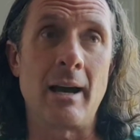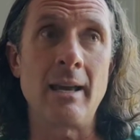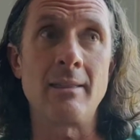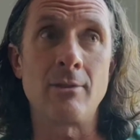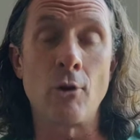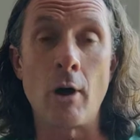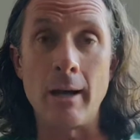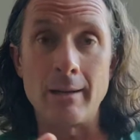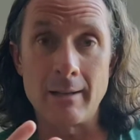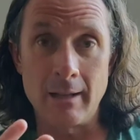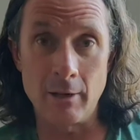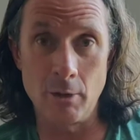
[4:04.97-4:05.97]
I
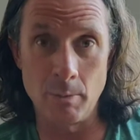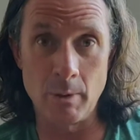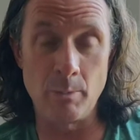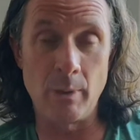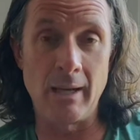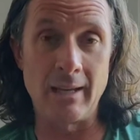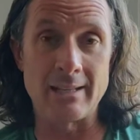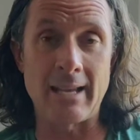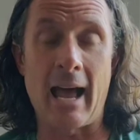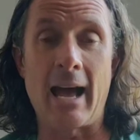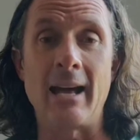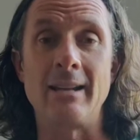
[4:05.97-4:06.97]
thought that human beings
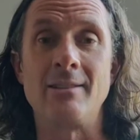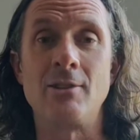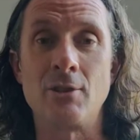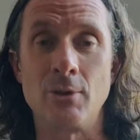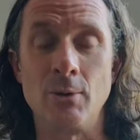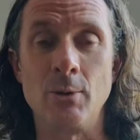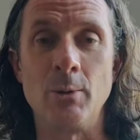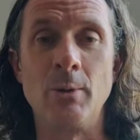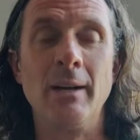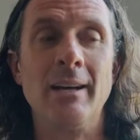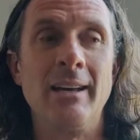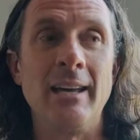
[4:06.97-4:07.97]
had
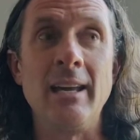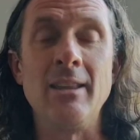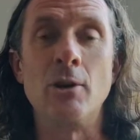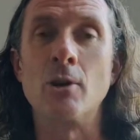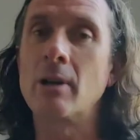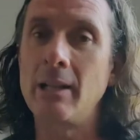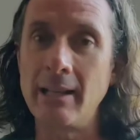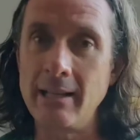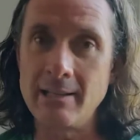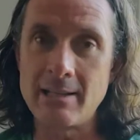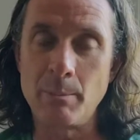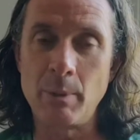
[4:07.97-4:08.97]
to either
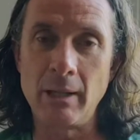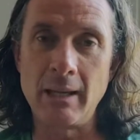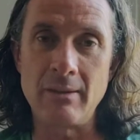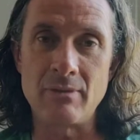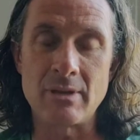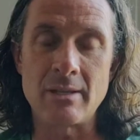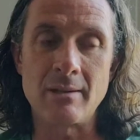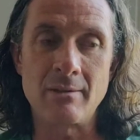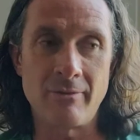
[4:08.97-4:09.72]
cling to beliefs,